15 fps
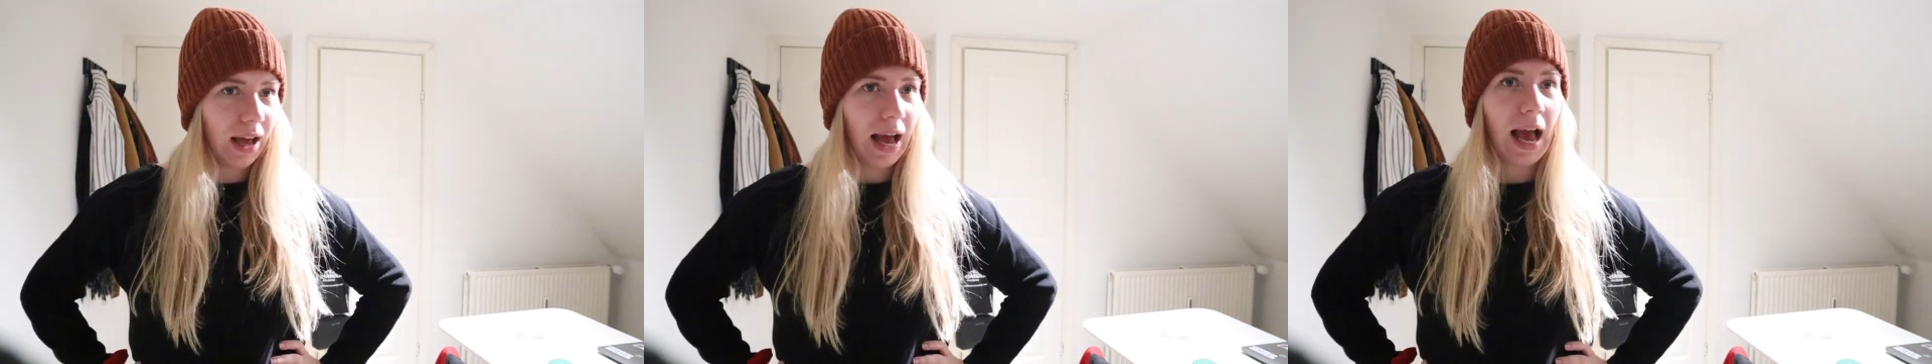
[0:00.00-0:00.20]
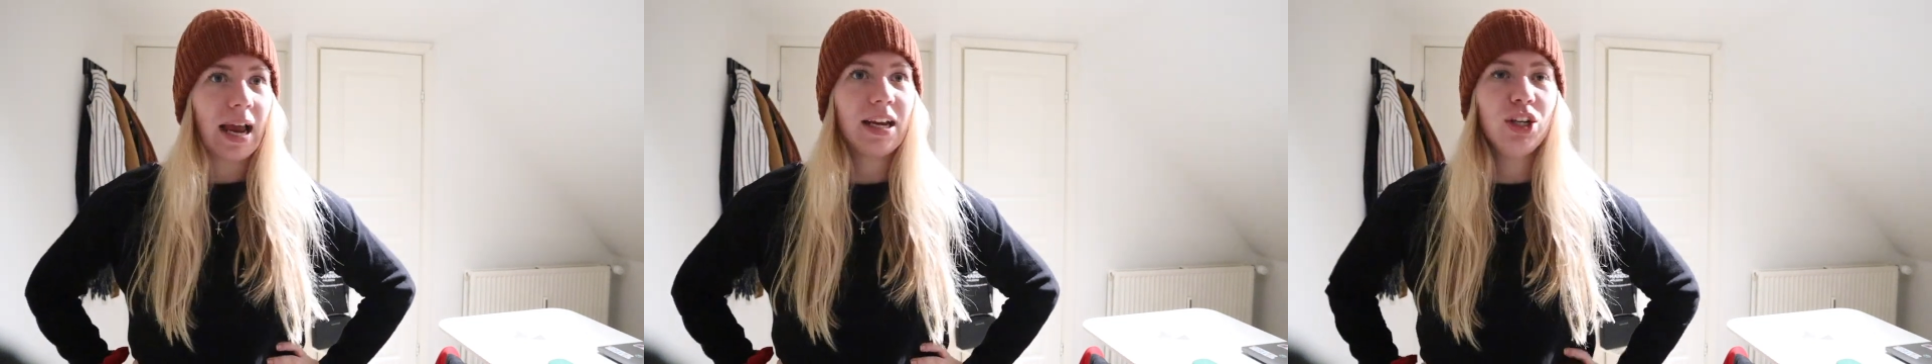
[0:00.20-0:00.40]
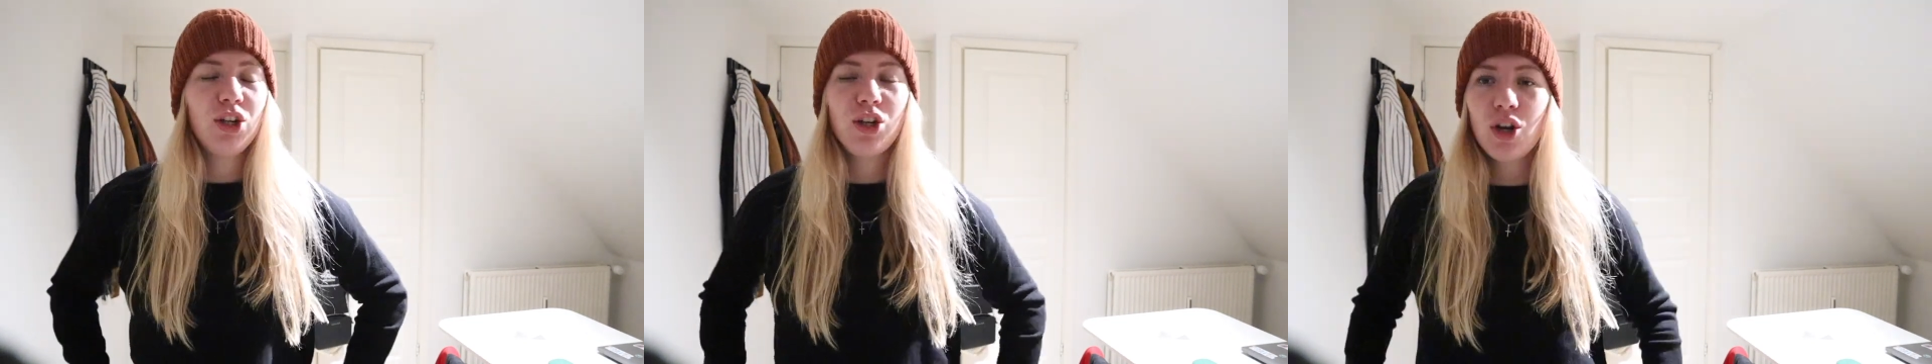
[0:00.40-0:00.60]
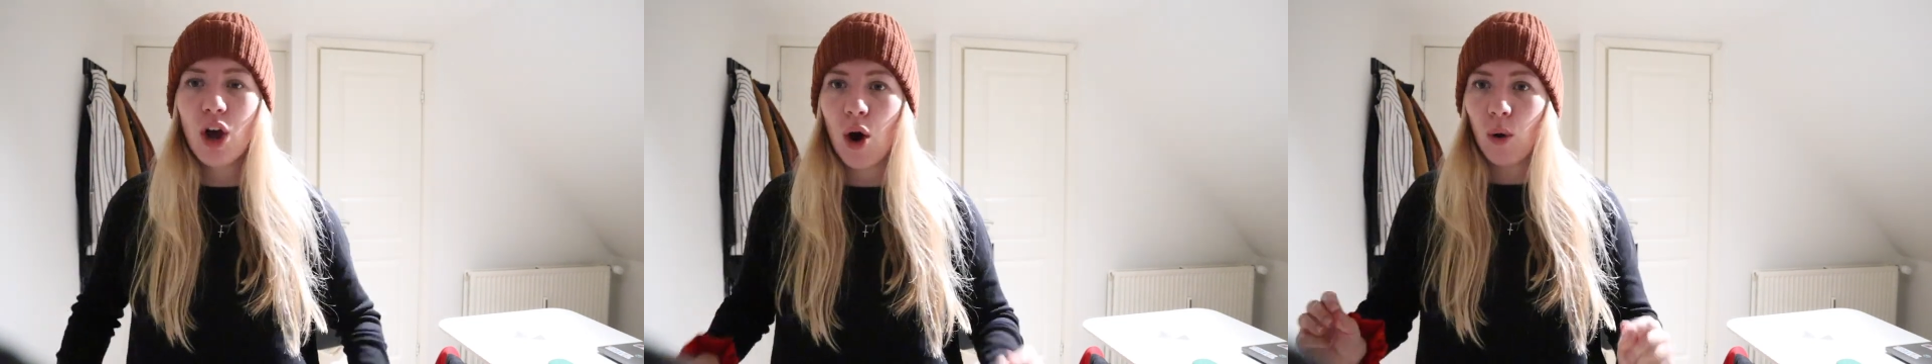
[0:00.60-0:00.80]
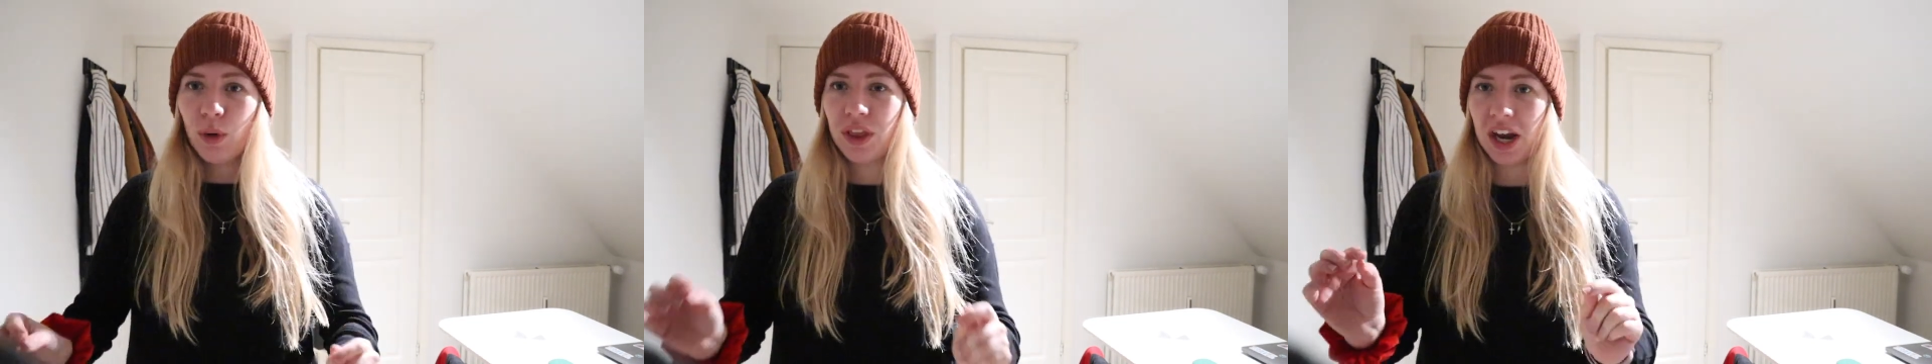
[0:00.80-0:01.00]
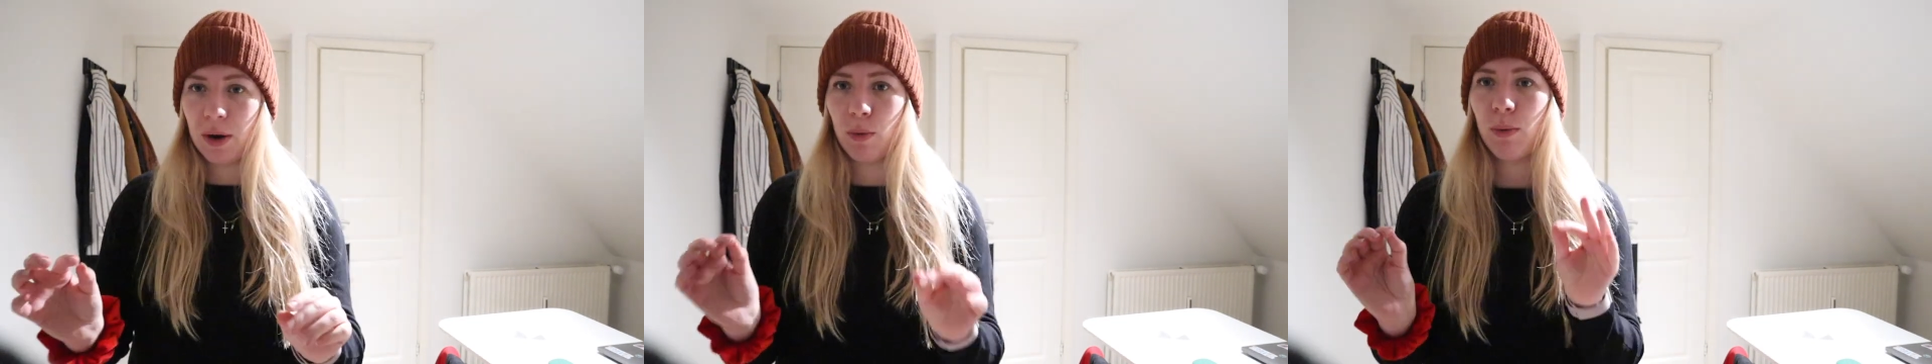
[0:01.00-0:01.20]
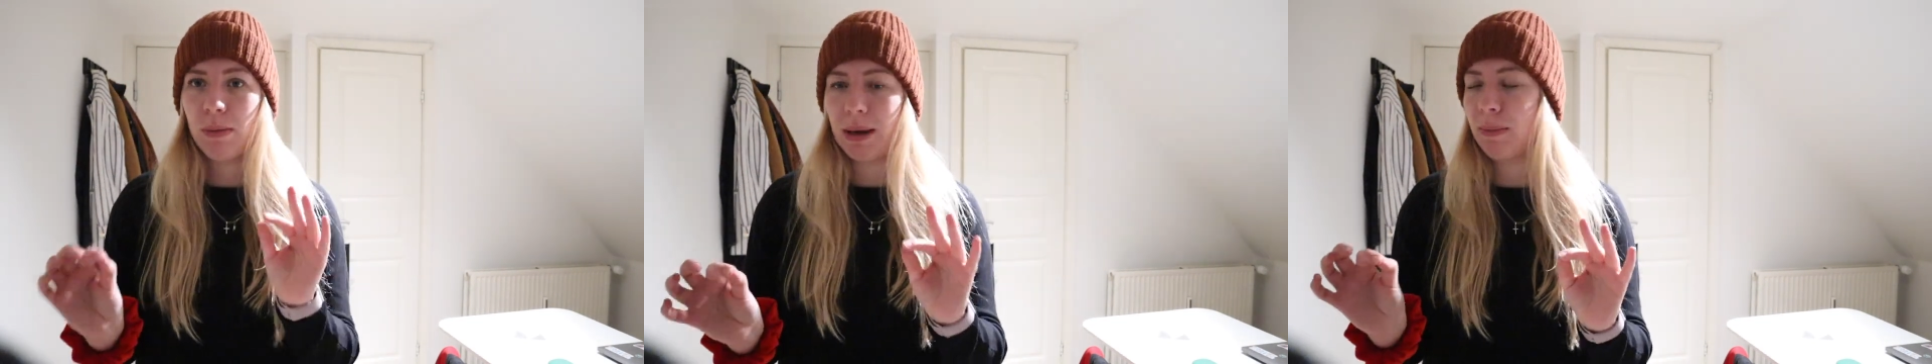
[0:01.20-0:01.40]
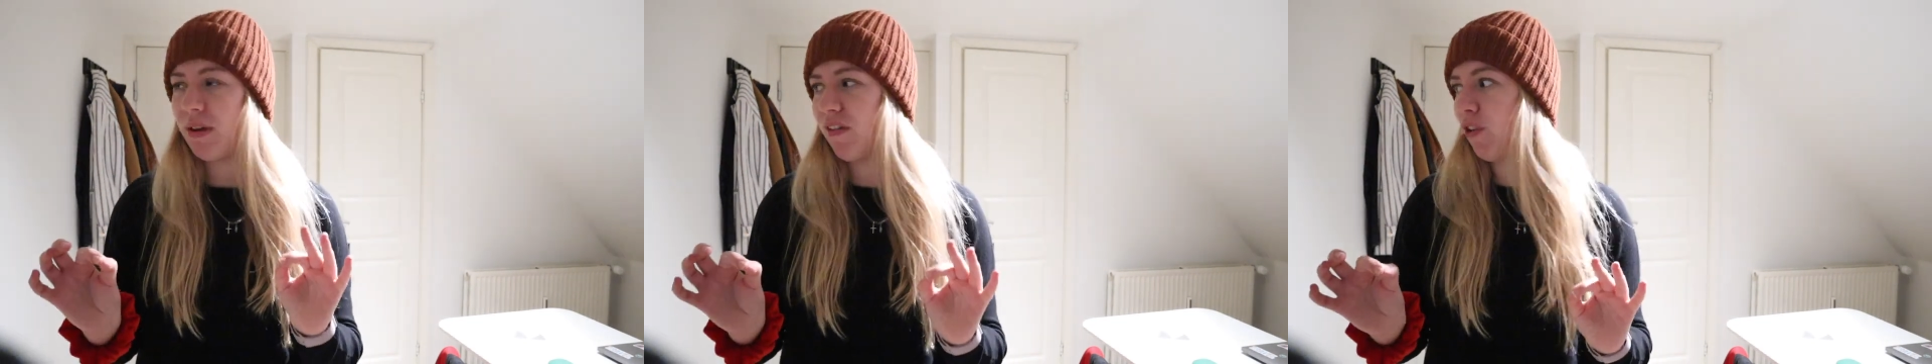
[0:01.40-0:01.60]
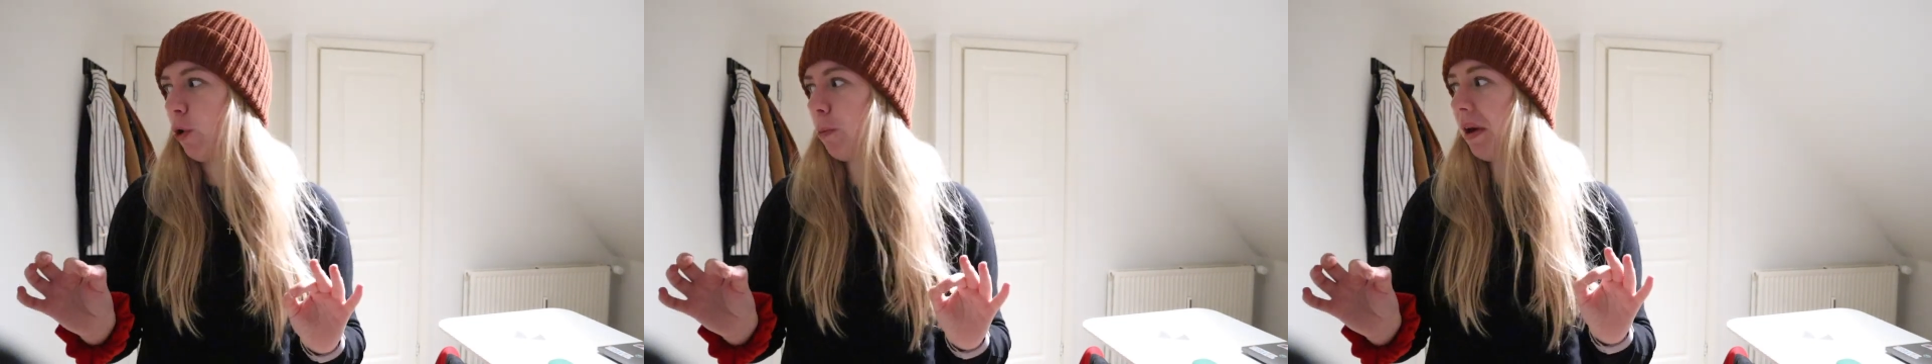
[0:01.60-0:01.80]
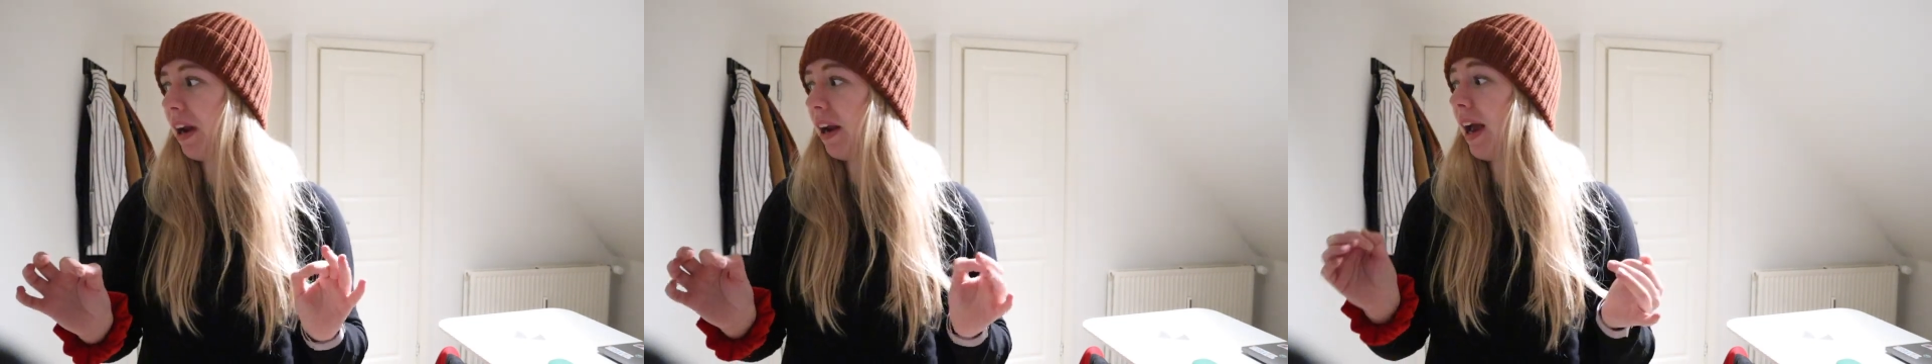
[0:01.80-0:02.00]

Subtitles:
that it will make me feel better.